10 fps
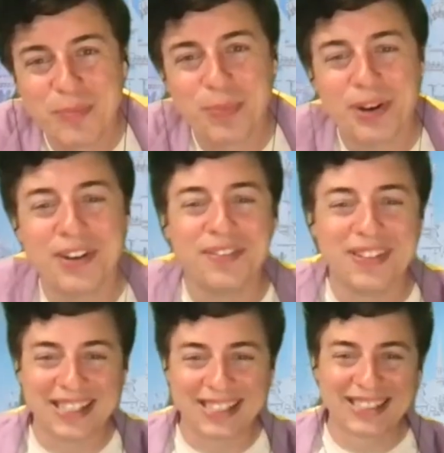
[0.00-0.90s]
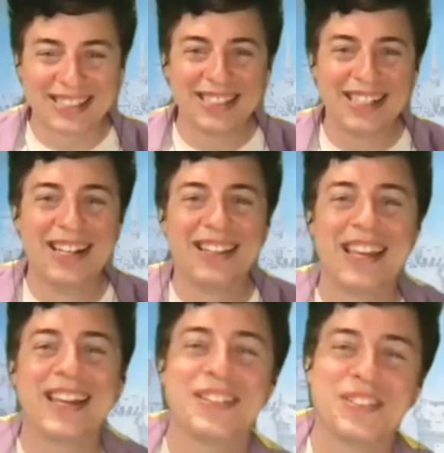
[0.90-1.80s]
Perfect.
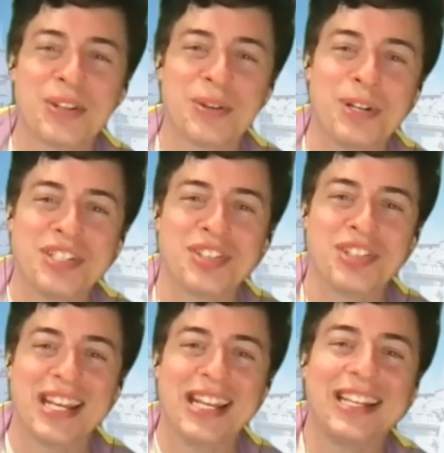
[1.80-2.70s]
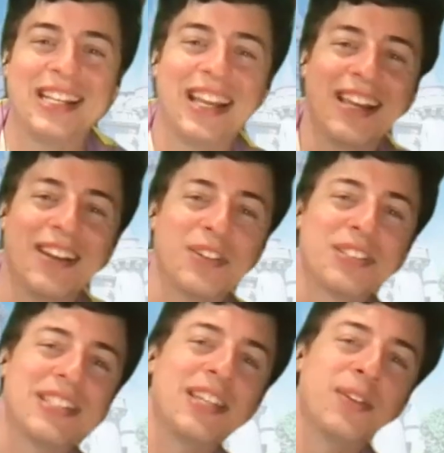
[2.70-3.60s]
Thank you so much, Jana, and I'll
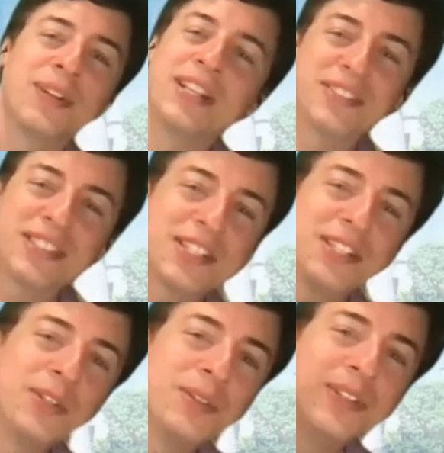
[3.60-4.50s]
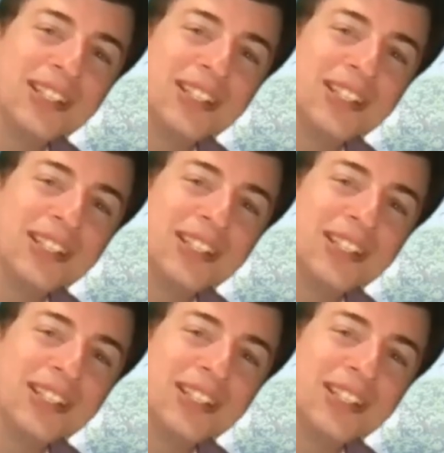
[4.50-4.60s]
see you real soon.